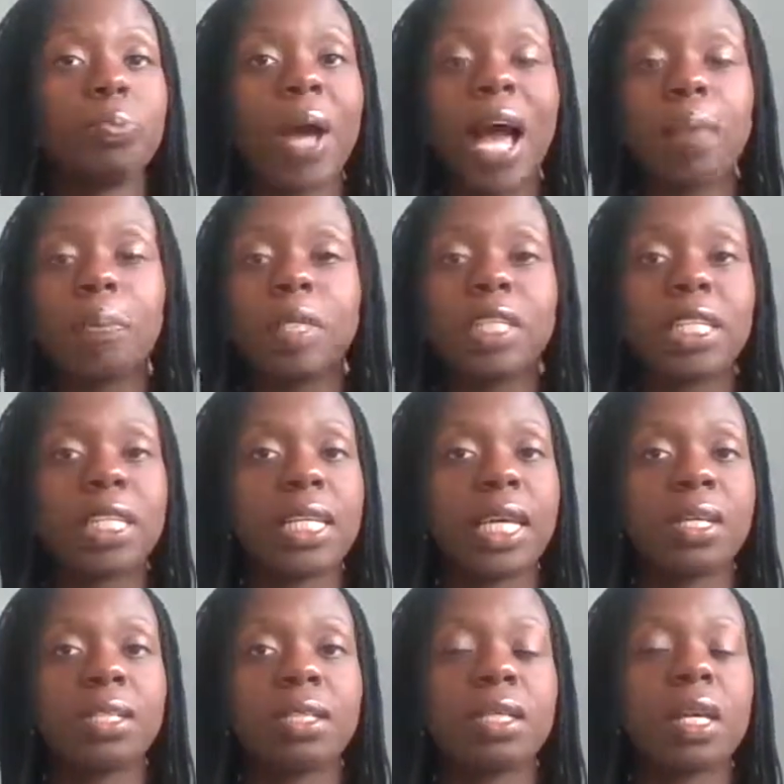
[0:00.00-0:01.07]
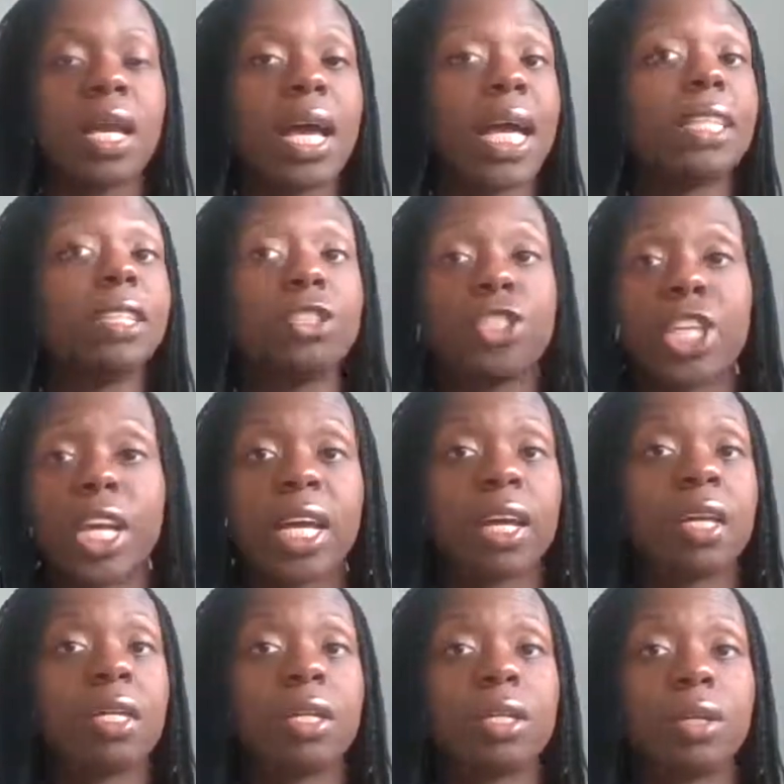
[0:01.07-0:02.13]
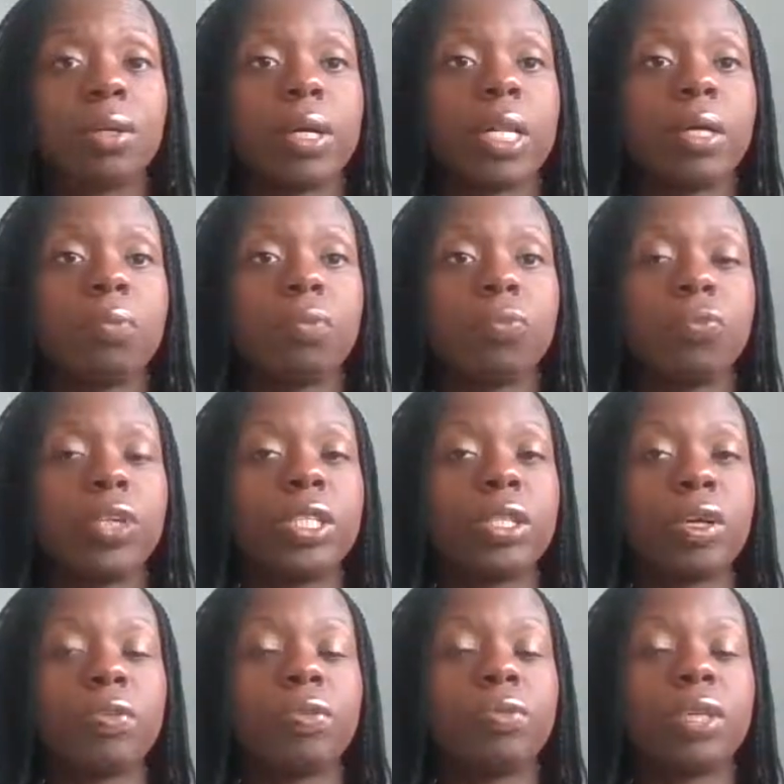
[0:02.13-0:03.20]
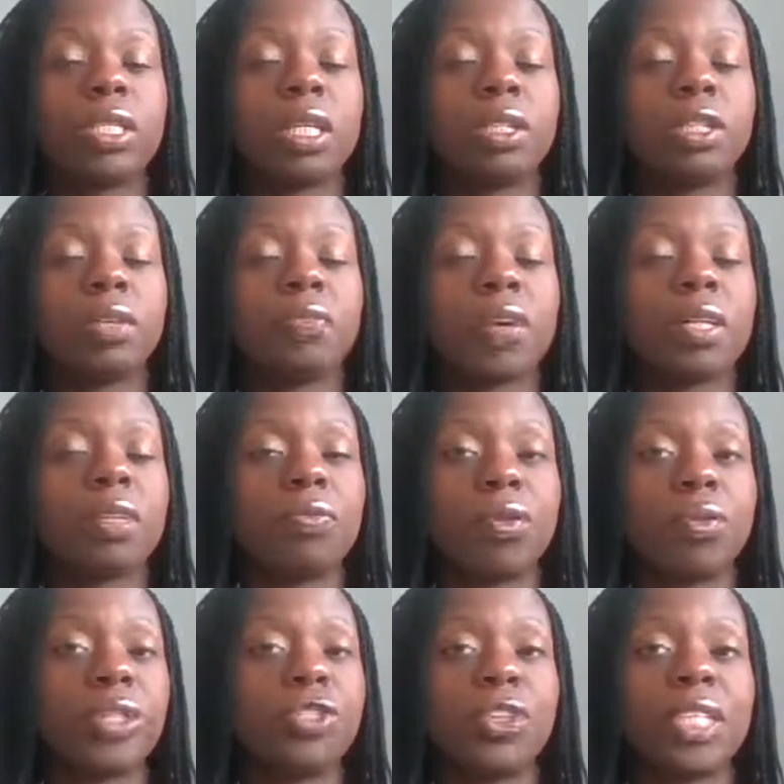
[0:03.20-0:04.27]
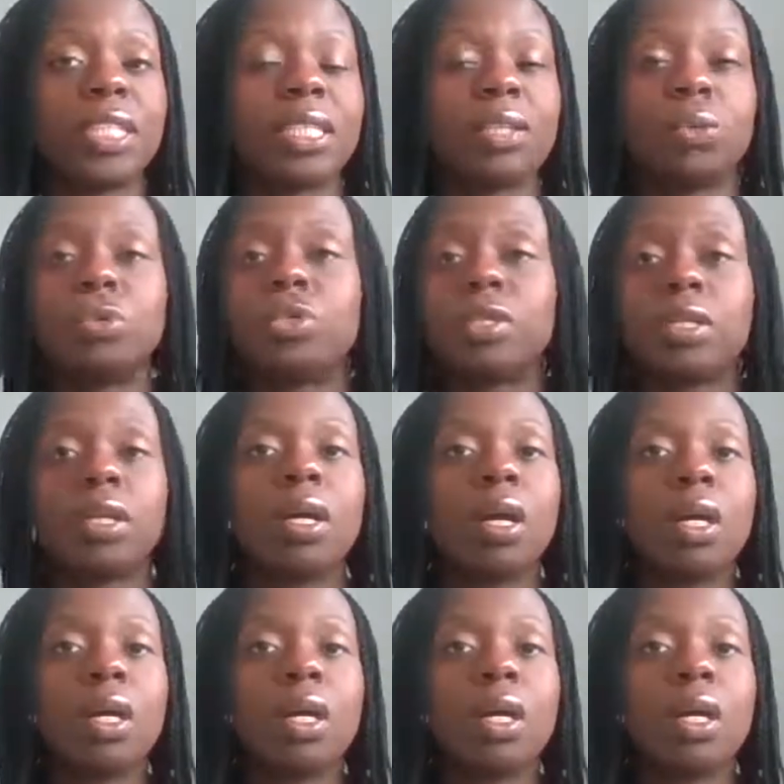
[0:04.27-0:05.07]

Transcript: Happy to connect and to share, any of the research I found if you're interested, or to